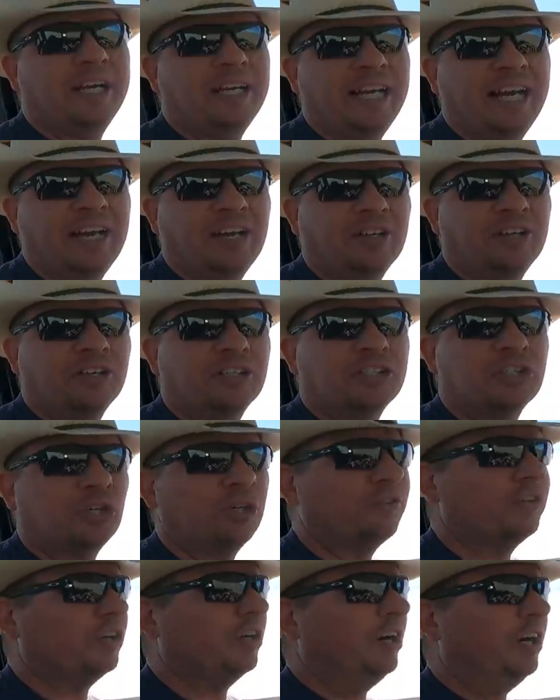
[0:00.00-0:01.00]
Right now there's
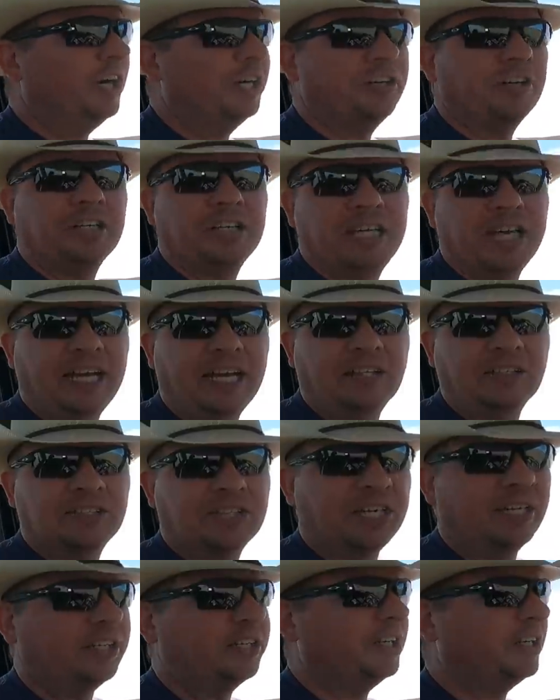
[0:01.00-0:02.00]
over 100
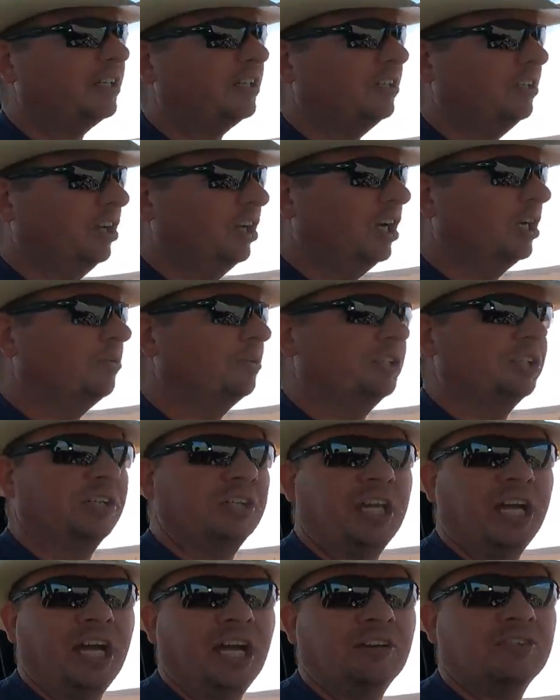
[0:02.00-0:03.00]
cows out here along with
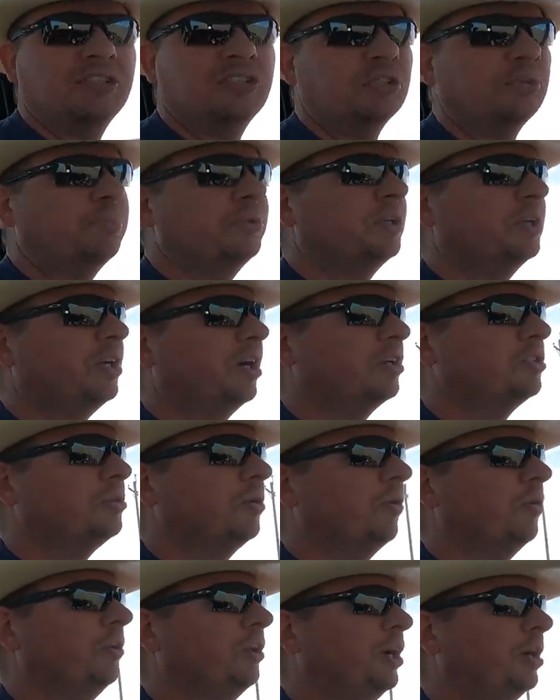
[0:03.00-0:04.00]
their calves, so putting our
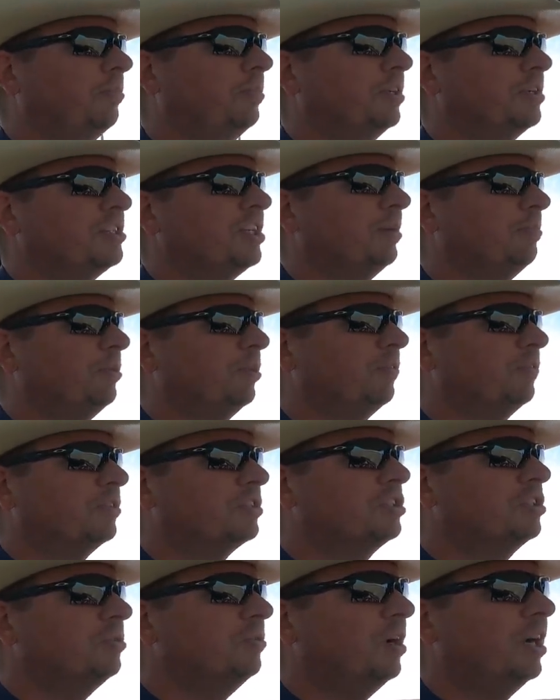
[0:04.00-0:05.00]
total numbers up
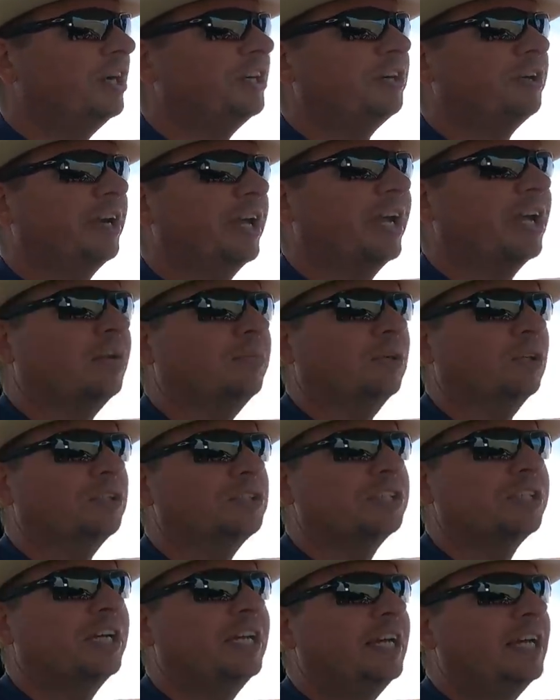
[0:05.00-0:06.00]
over 200
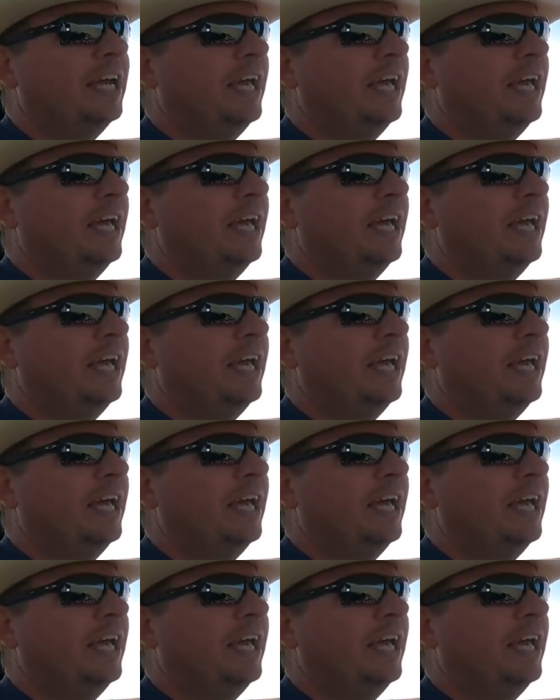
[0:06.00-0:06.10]
animals.